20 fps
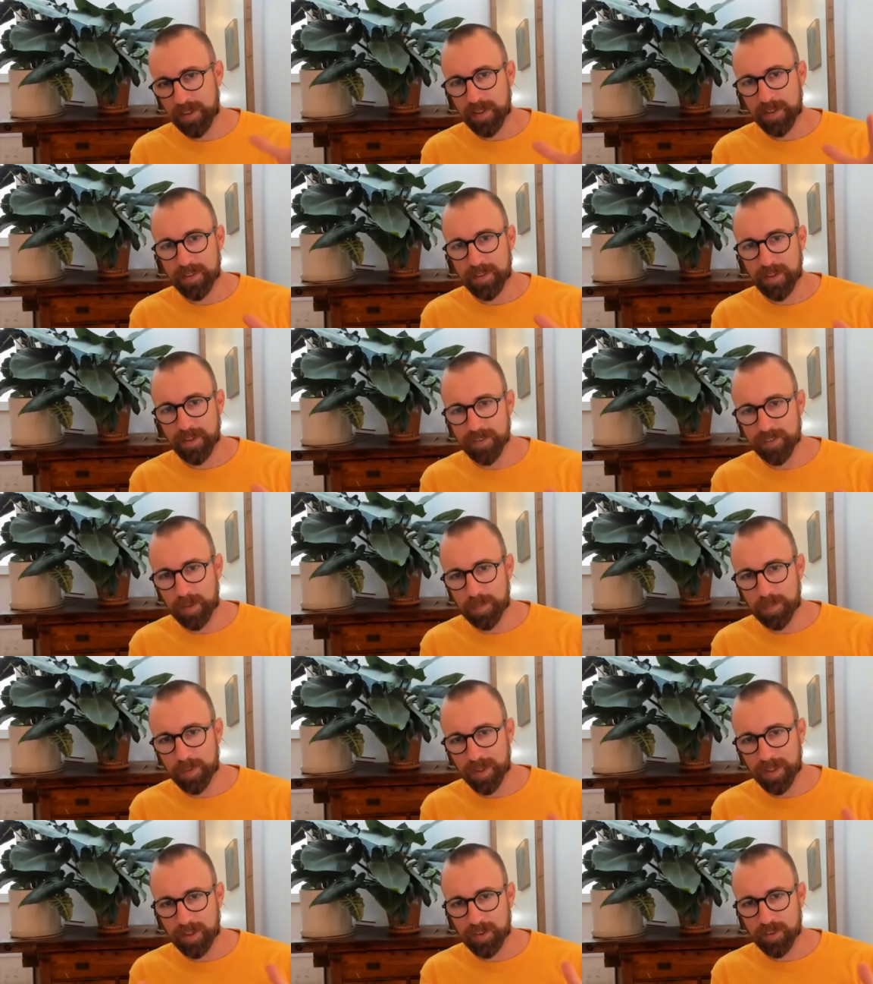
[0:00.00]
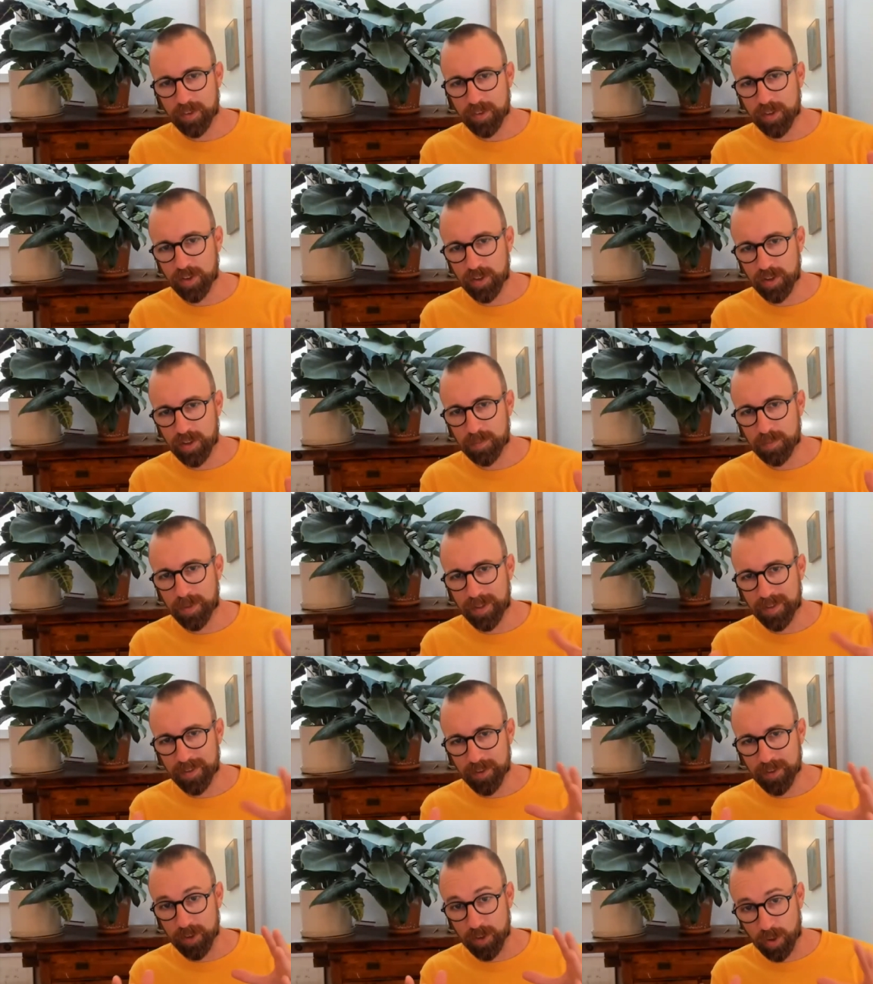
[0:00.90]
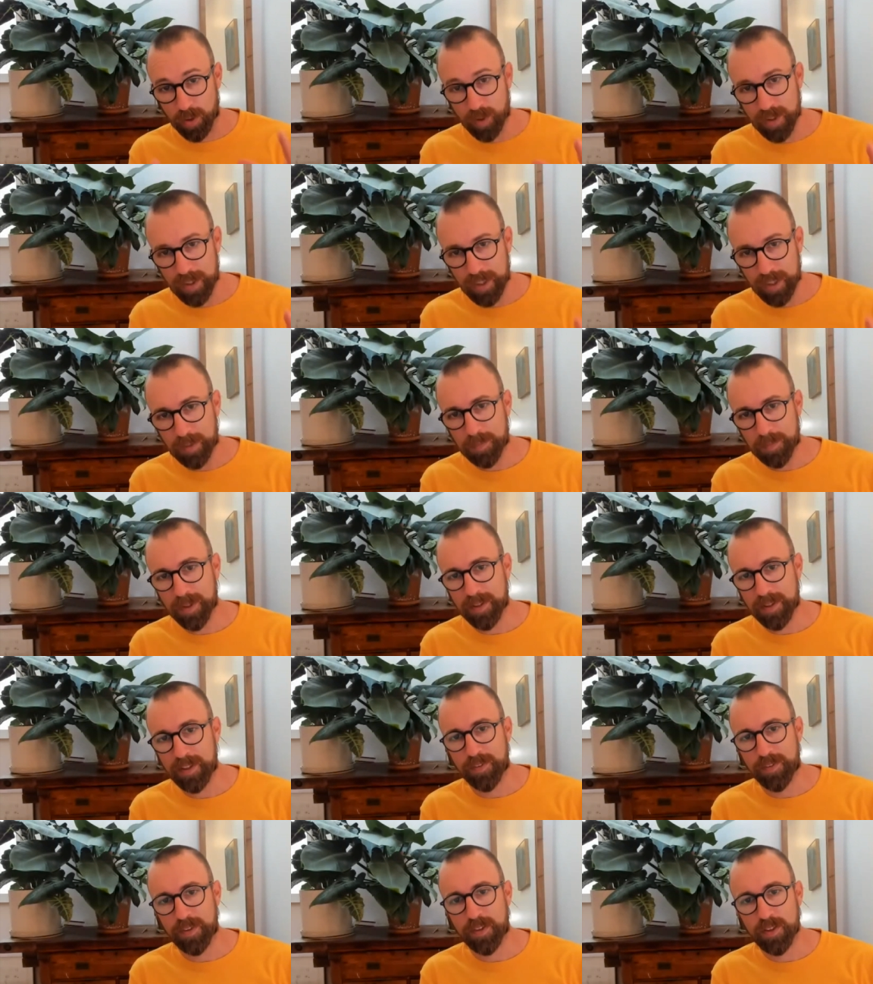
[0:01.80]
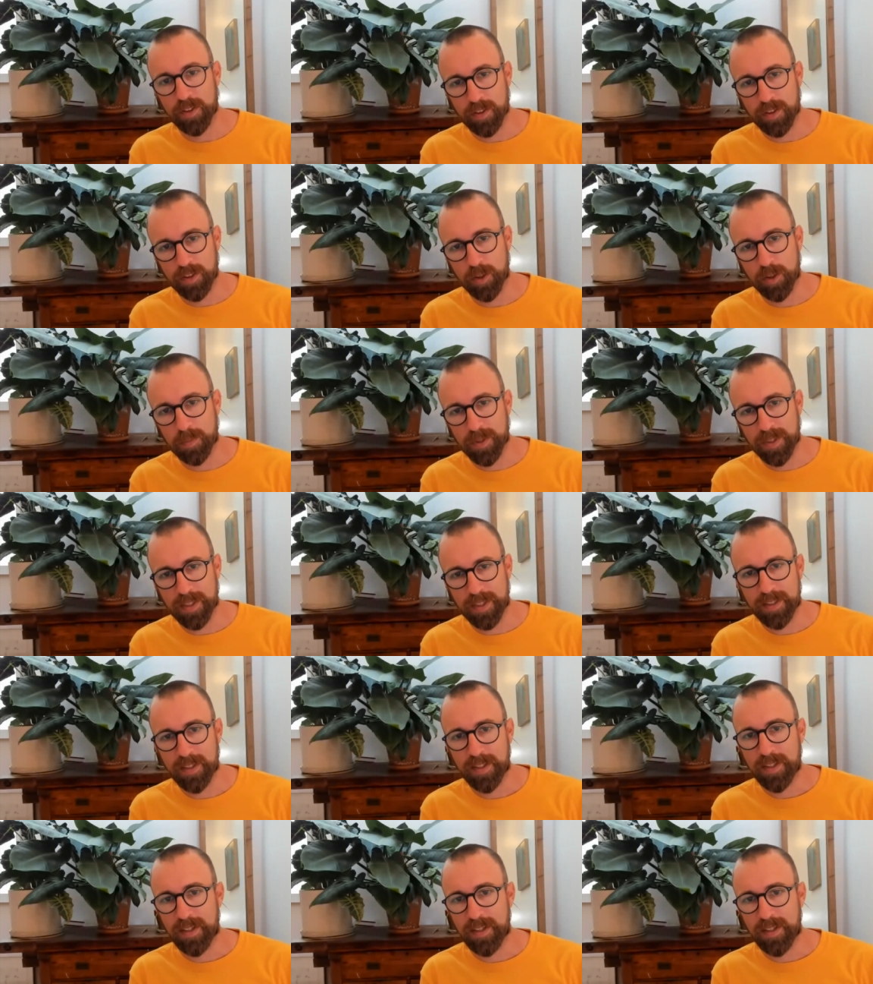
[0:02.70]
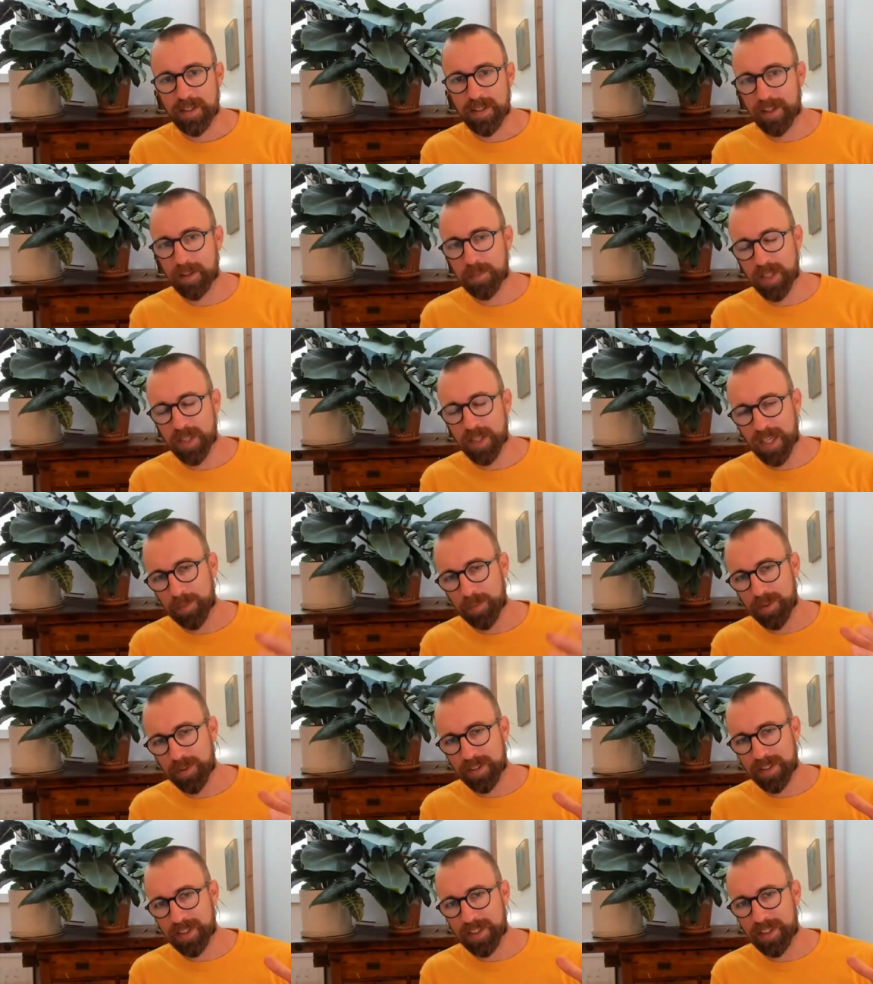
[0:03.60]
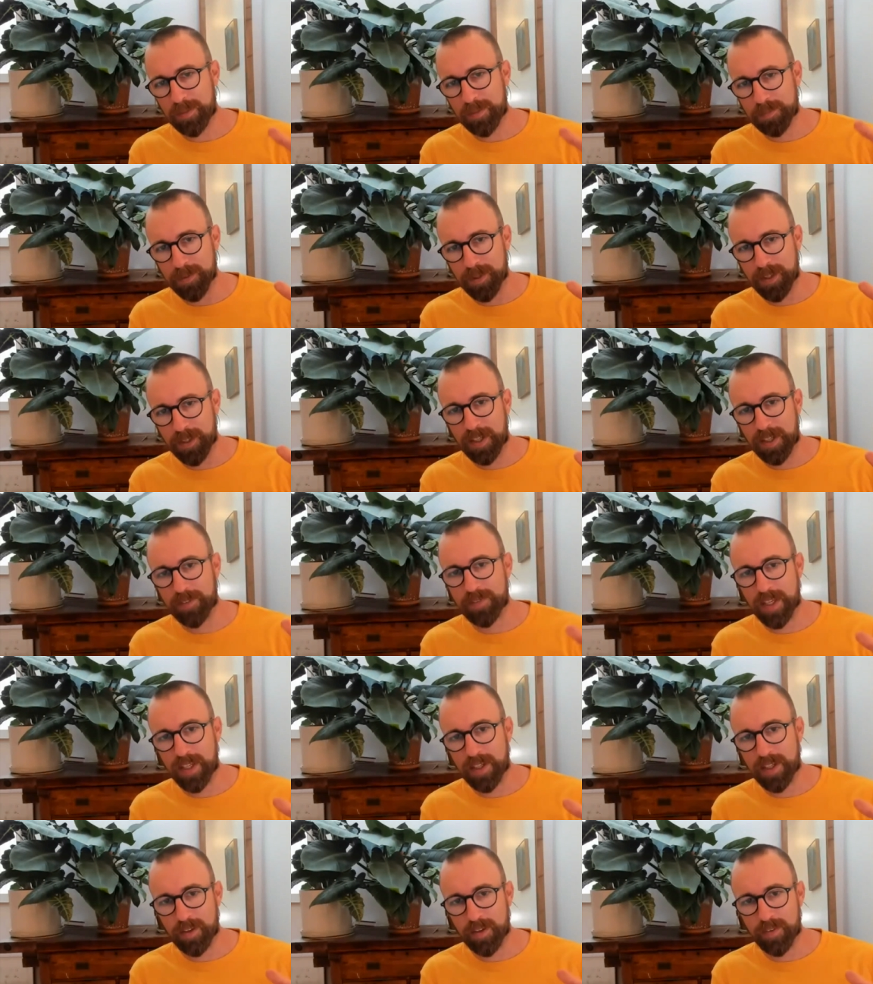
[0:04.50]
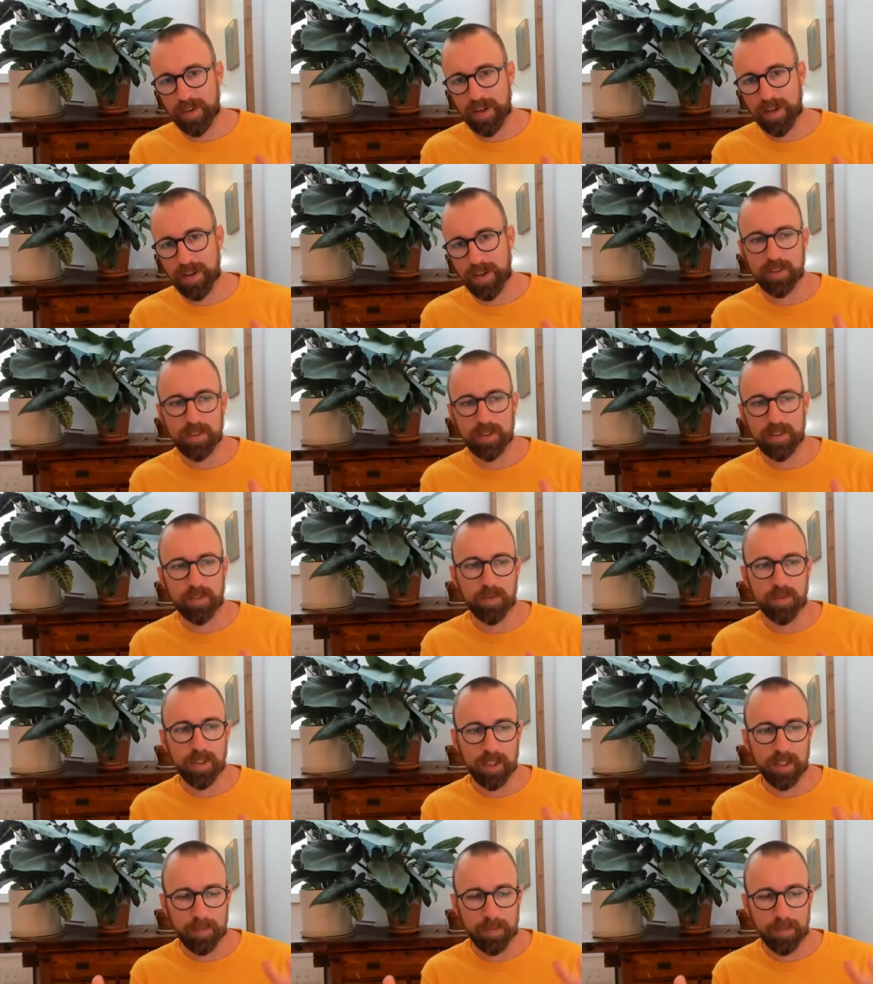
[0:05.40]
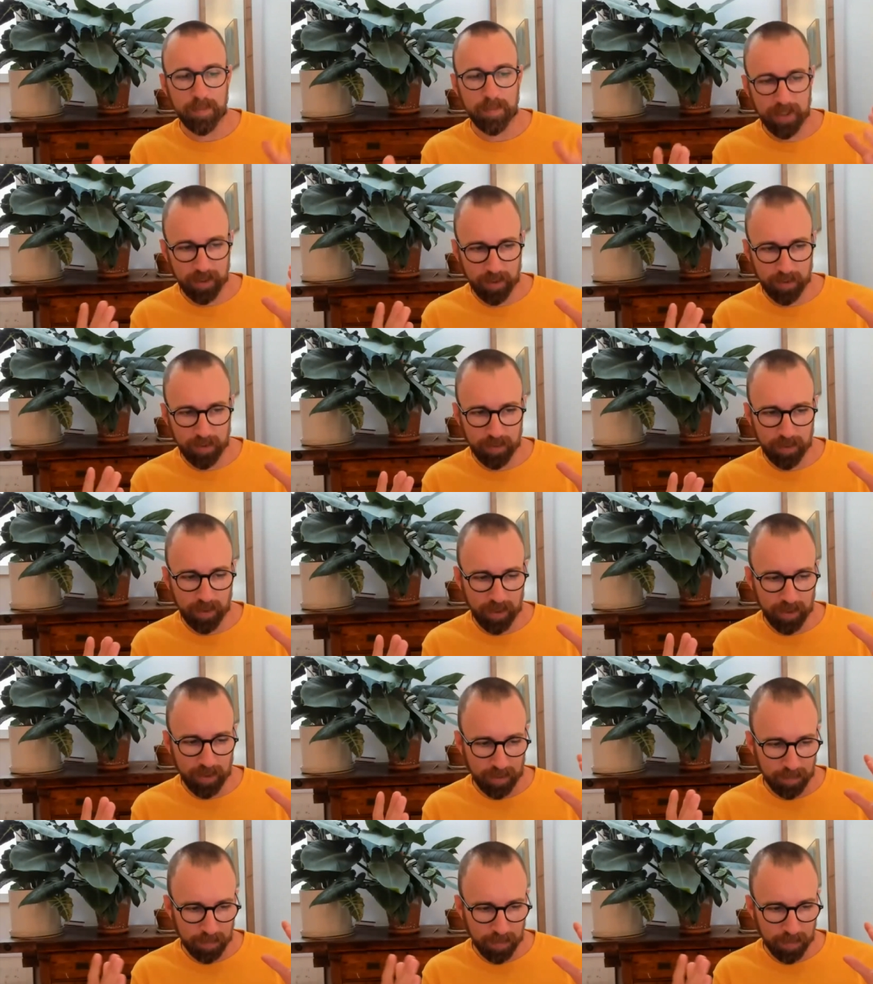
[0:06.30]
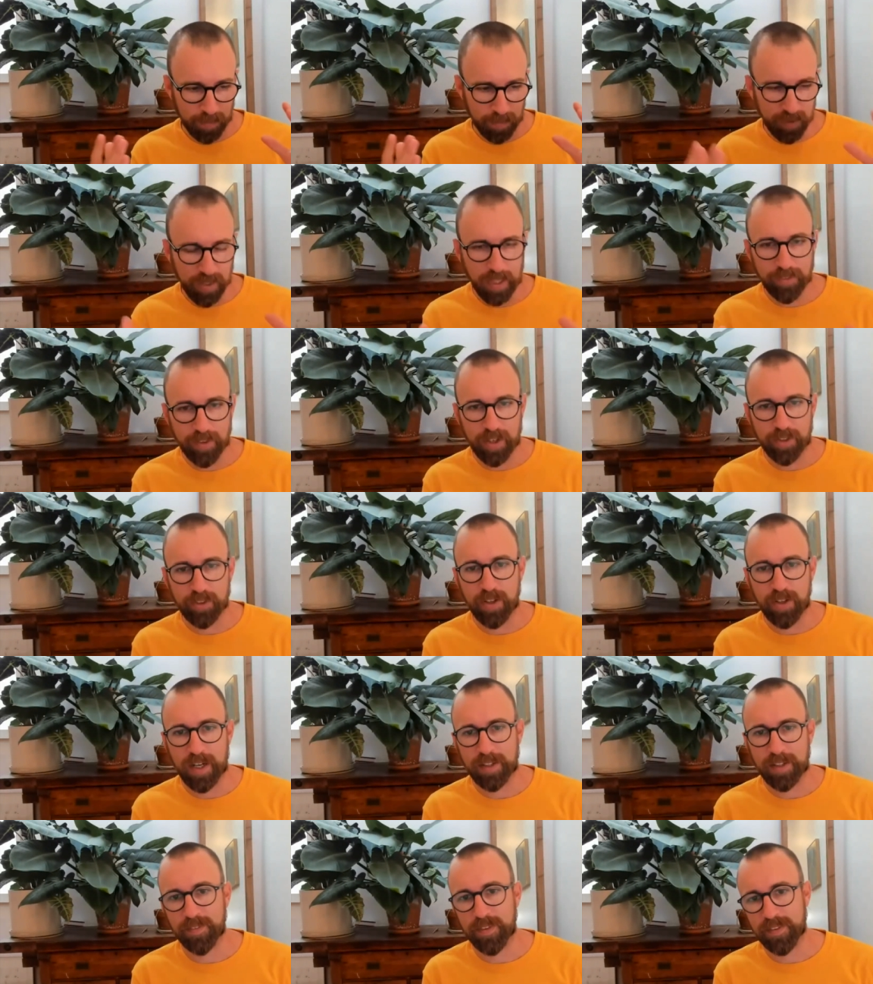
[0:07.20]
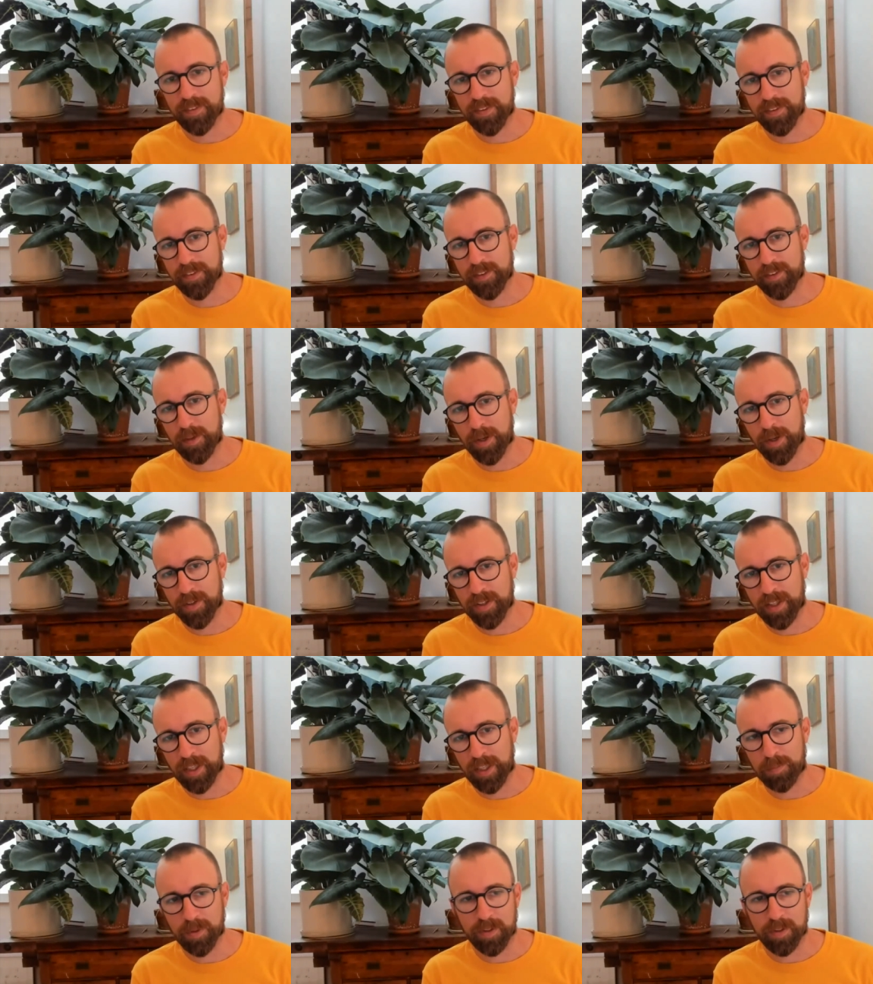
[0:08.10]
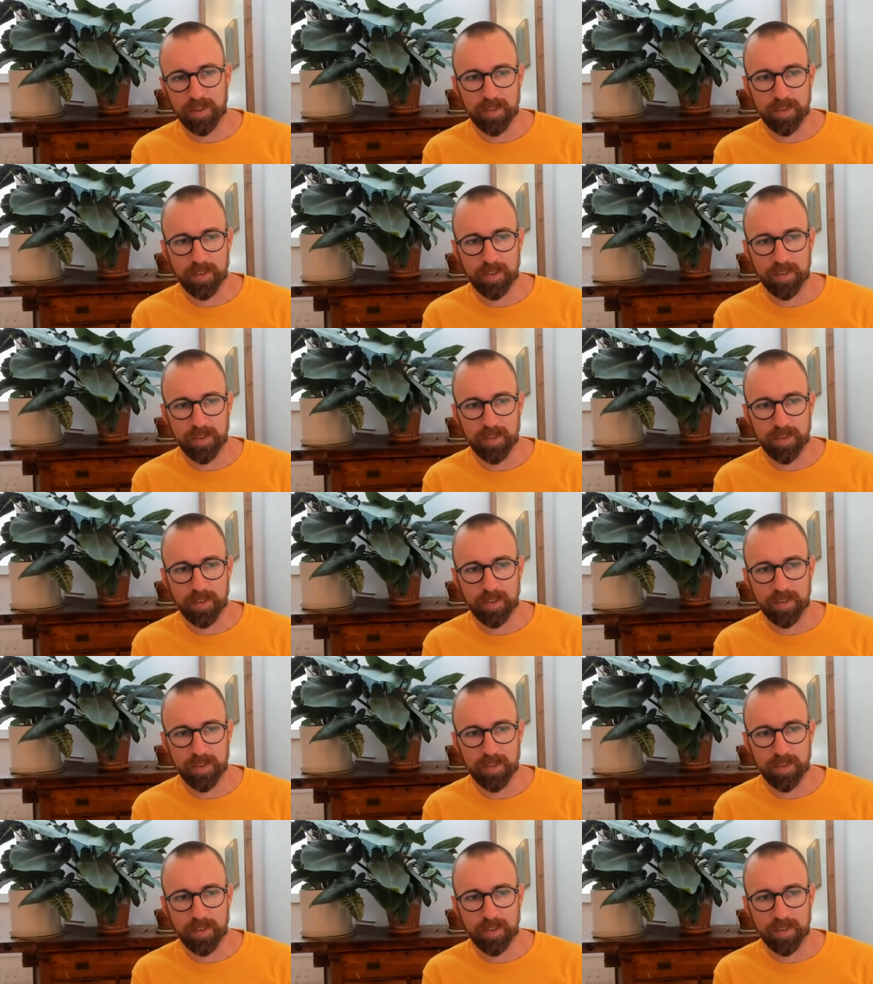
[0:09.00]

Tail sampling is good, but locally, but difficult globally. And then being able to keep enough data around to really make a completely retroactive decision about keeping or